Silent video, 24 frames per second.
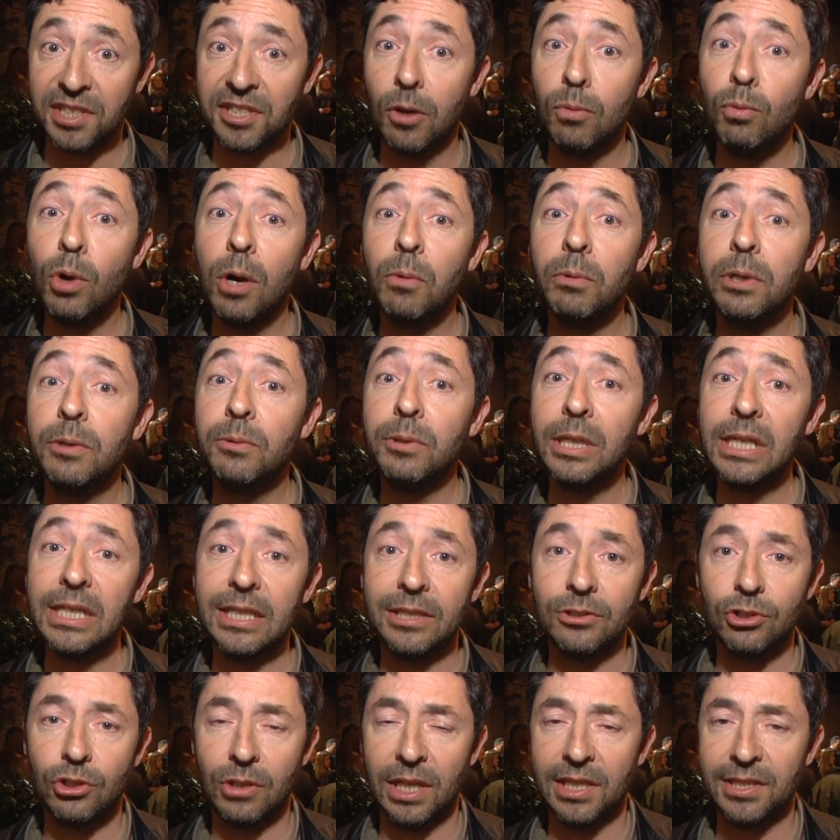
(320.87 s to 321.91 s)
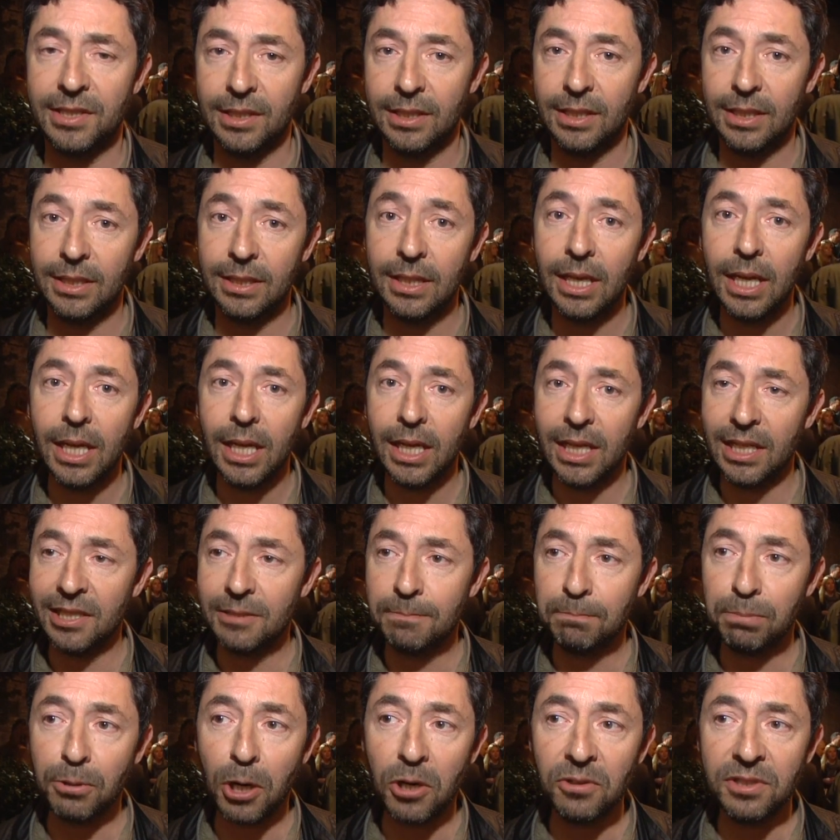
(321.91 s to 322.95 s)
So what we're really interested in is
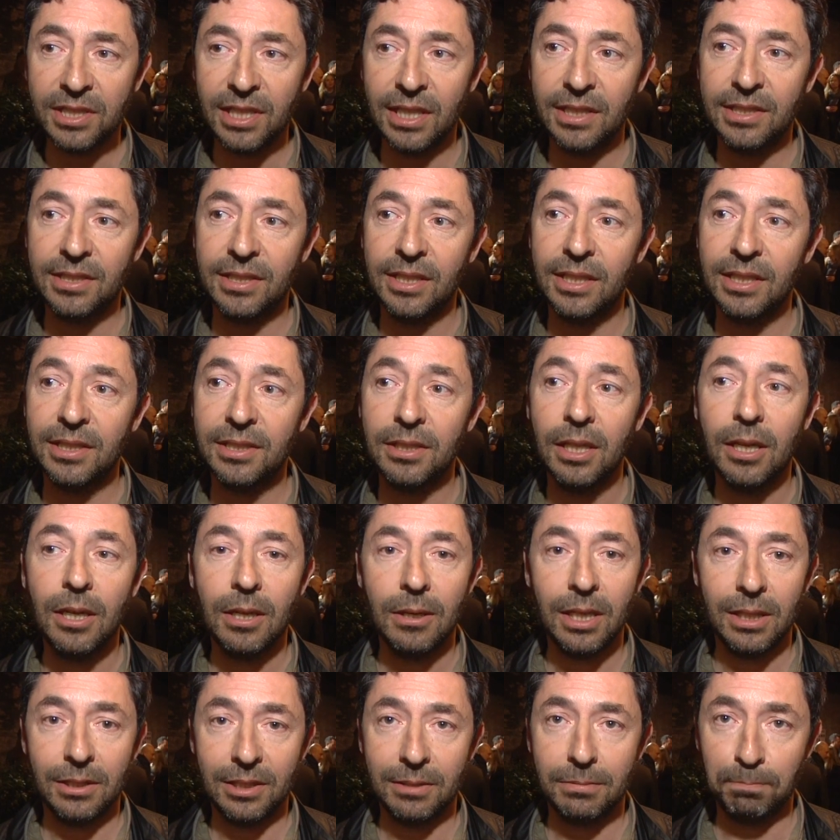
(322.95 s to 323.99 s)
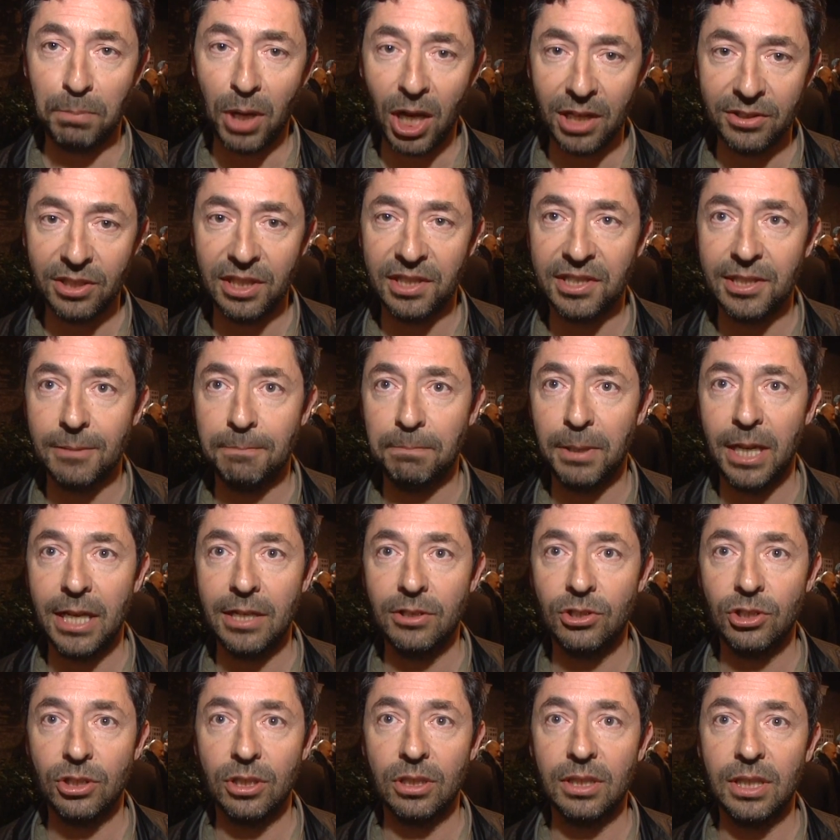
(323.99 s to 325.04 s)
processes, is
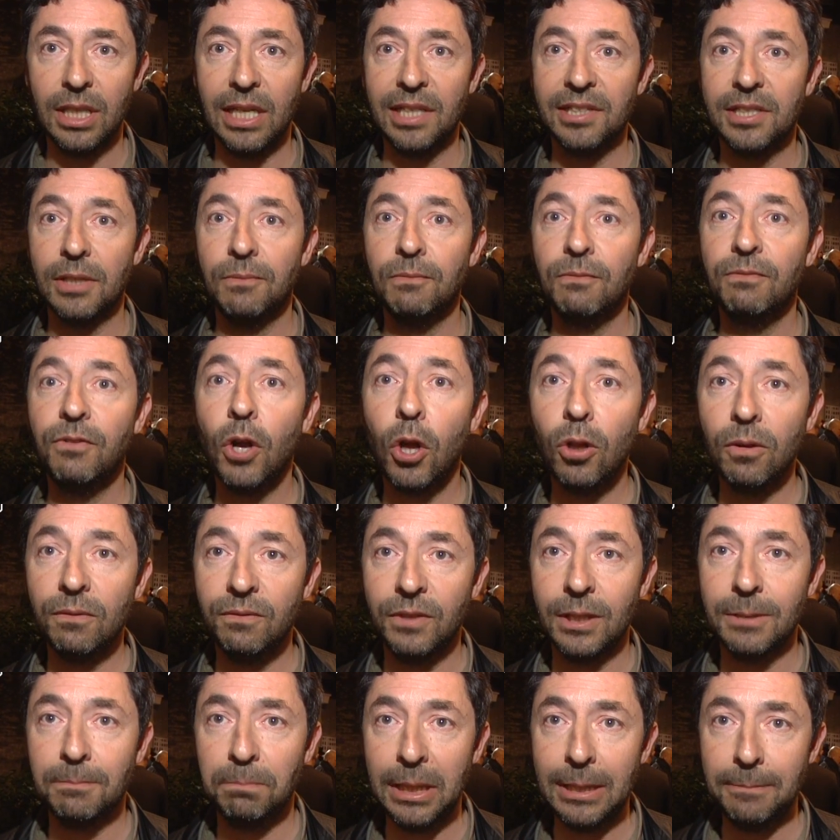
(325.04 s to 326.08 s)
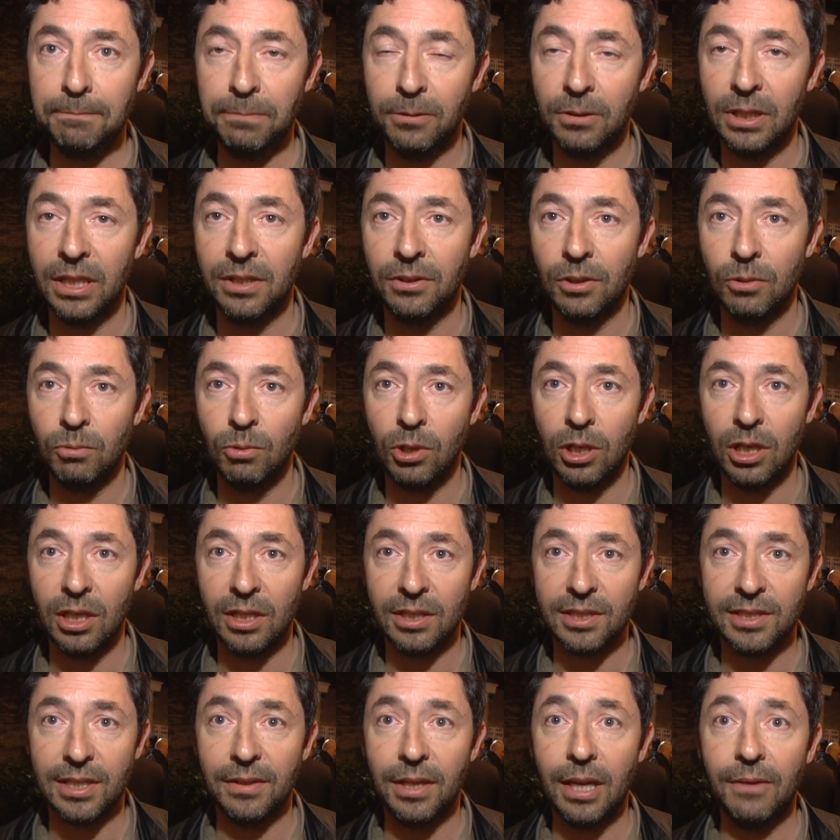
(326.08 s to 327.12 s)
participation, is involving people in the
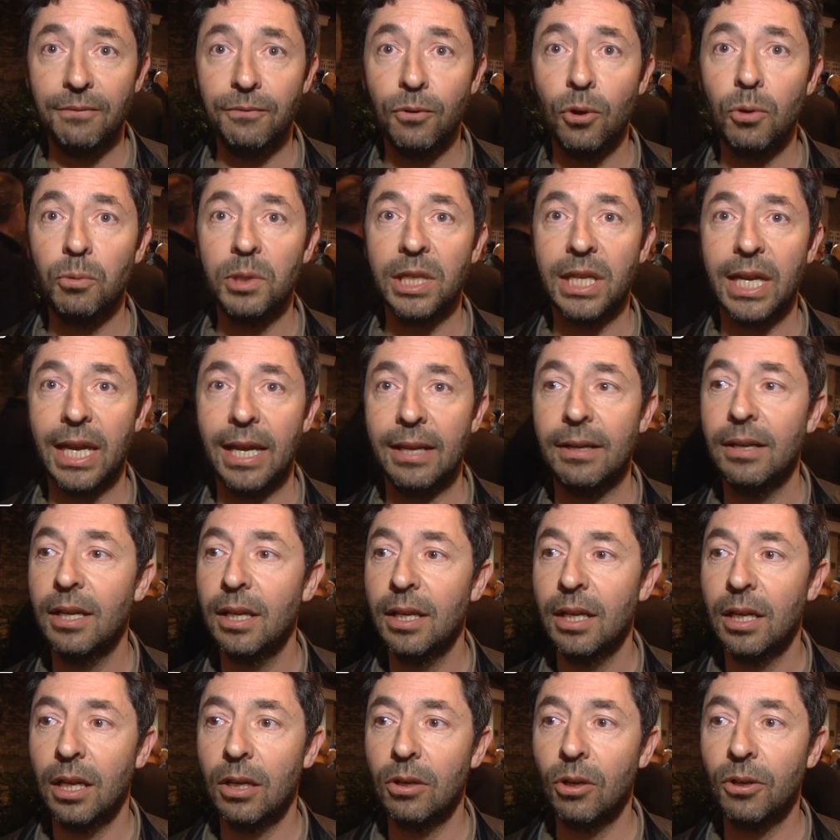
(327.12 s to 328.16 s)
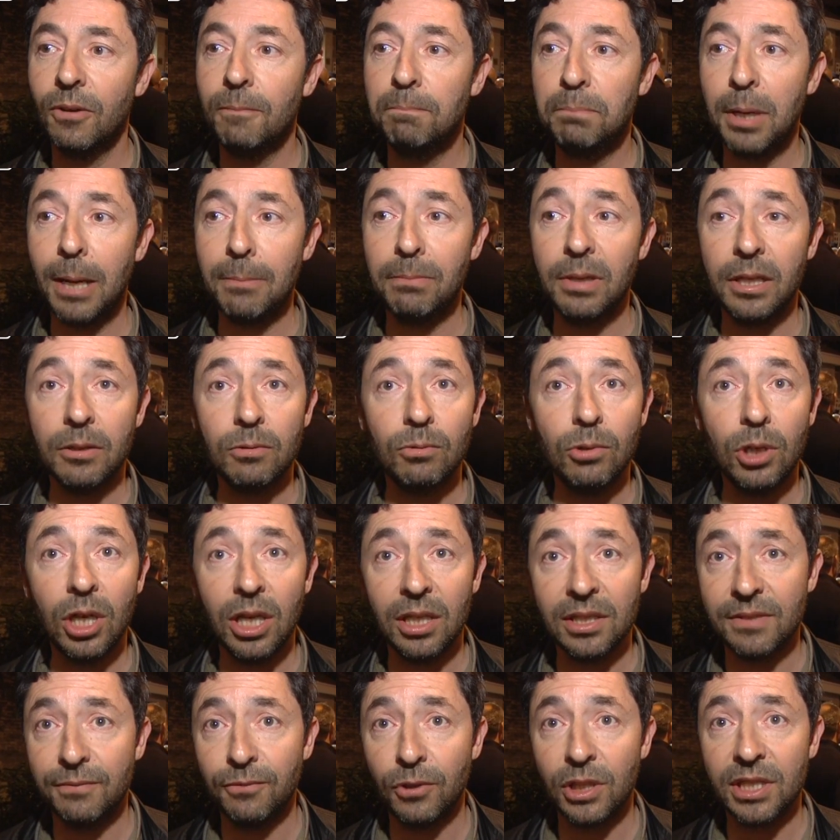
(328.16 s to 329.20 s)
works, and therefore we get a lot of public
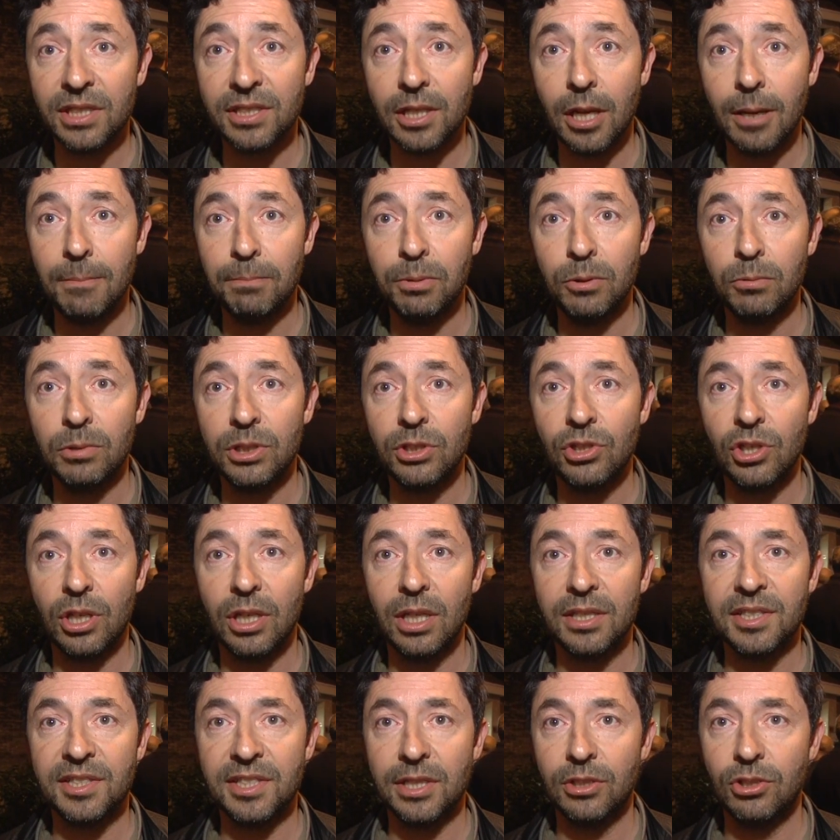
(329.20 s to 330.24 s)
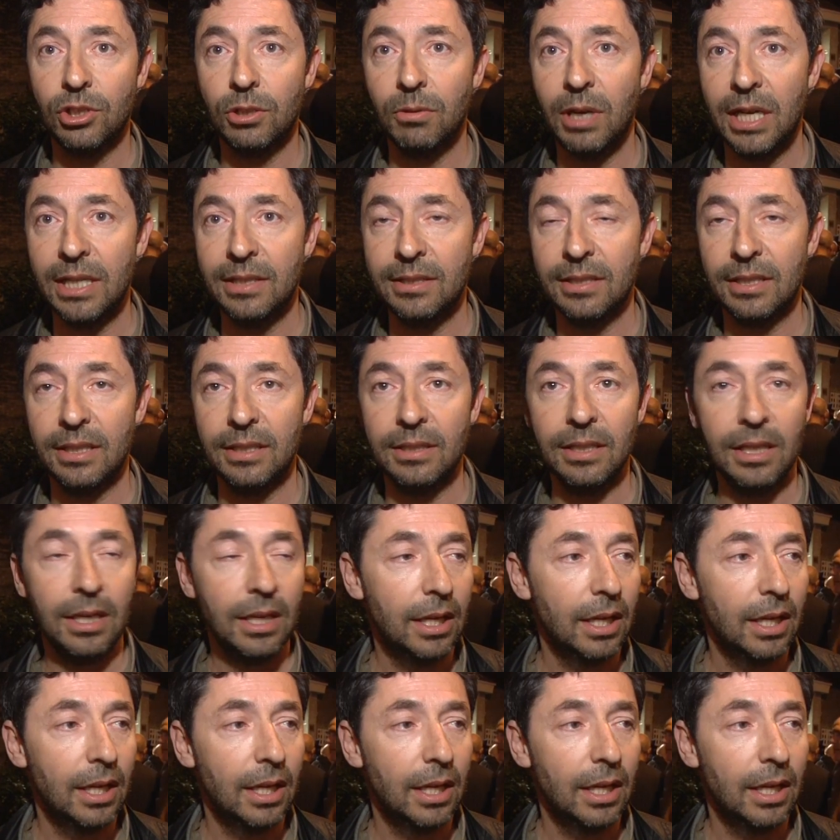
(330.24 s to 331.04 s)
works, for example, which are situated